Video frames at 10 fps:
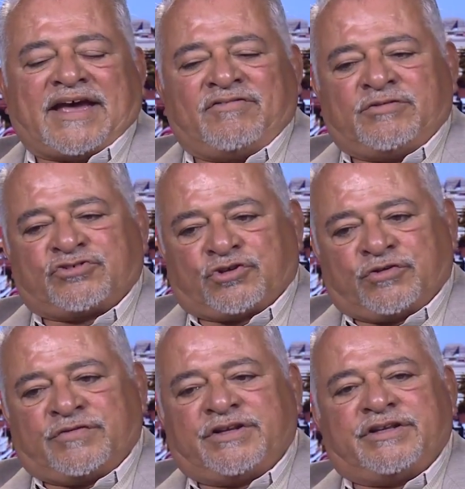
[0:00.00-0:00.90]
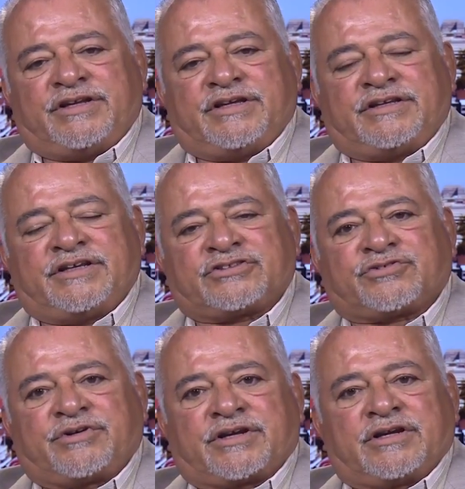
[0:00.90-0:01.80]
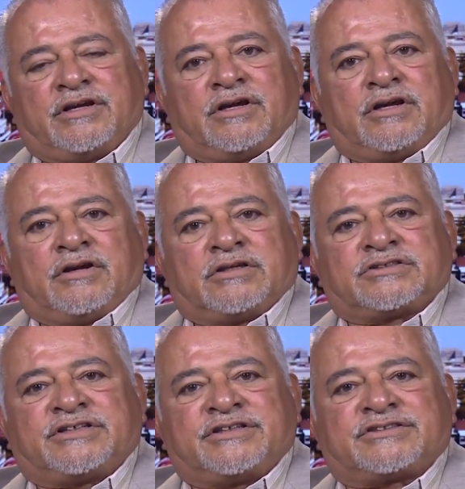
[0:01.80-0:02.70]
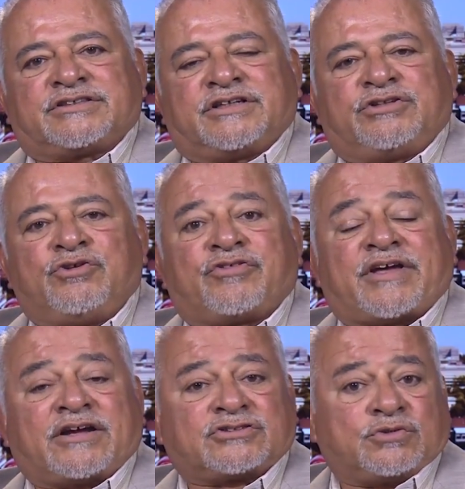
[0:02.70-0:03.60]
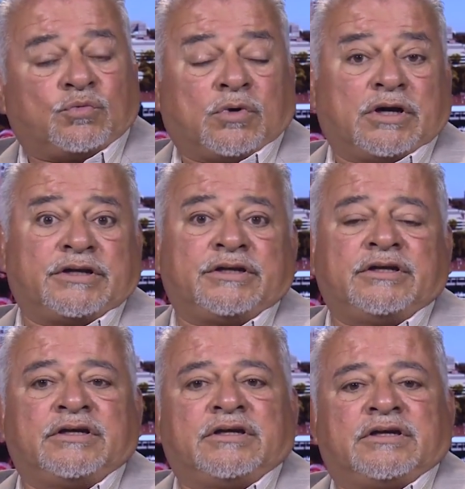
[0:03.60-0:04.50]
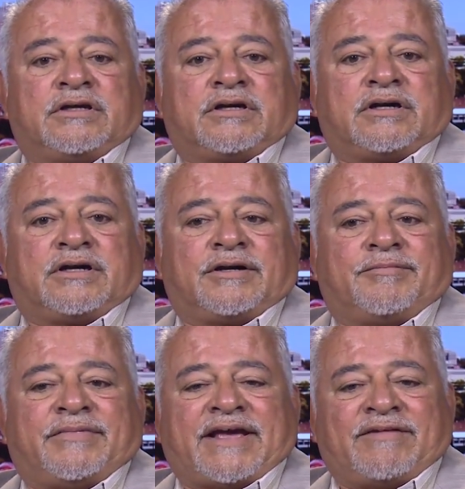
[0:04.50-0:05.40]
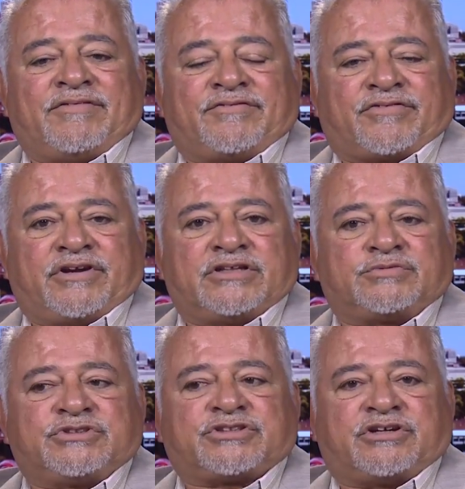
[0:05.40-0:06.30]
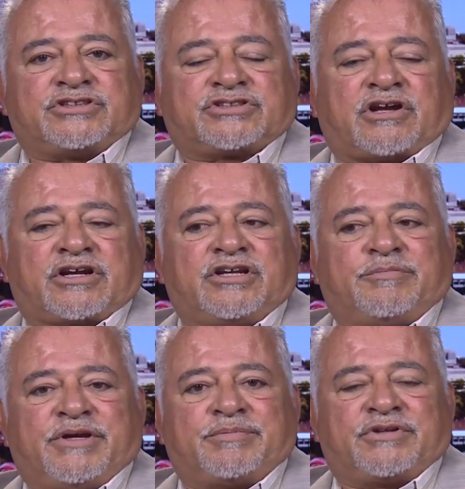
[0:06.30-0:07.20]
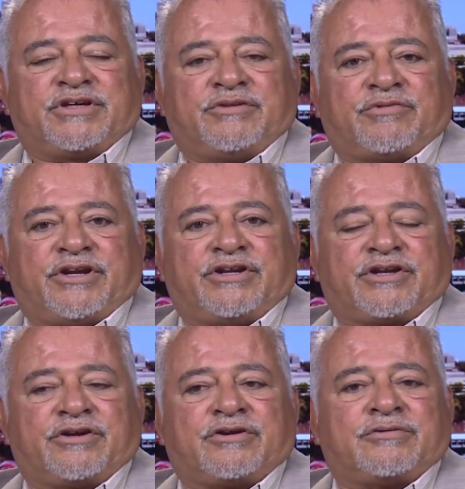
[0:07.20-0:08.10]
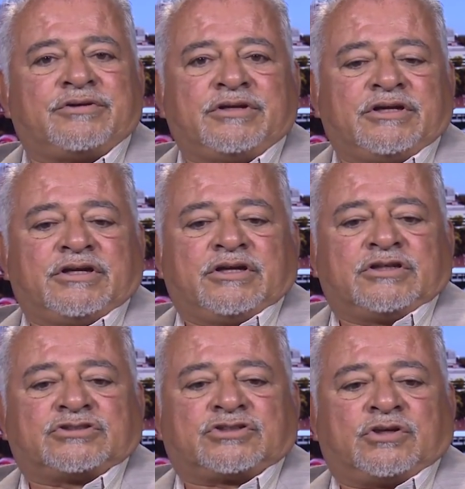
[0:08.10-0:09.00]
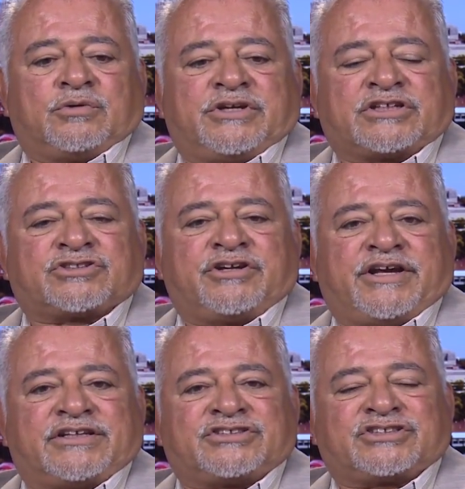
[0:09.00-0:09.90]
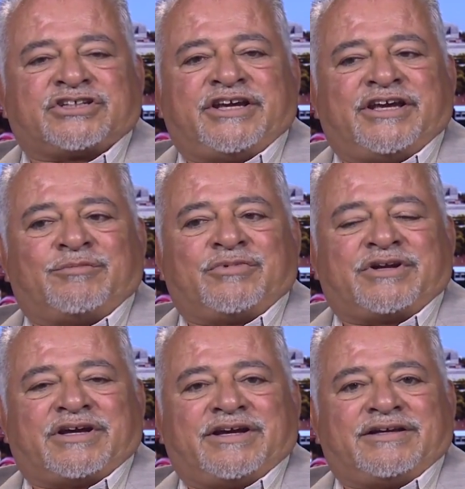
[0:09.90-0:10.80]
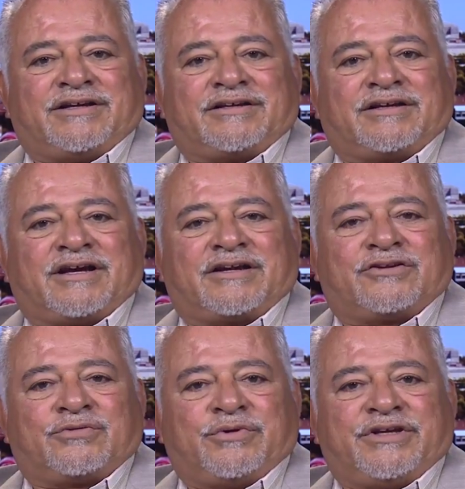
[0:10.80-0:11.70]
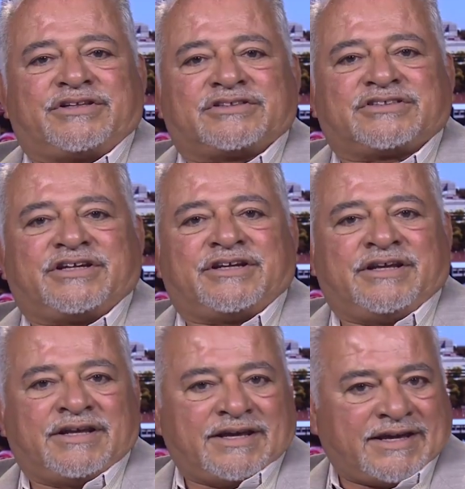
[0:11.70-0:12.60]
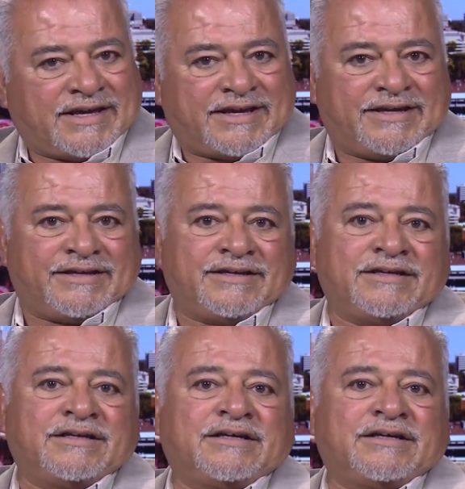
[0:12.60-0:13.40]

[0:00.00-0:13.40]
having served in the district since 2001 and having friends, we started just talking to people and getting ready to go. So yesterday at 6 a.m. when I got a tweet that said, hey,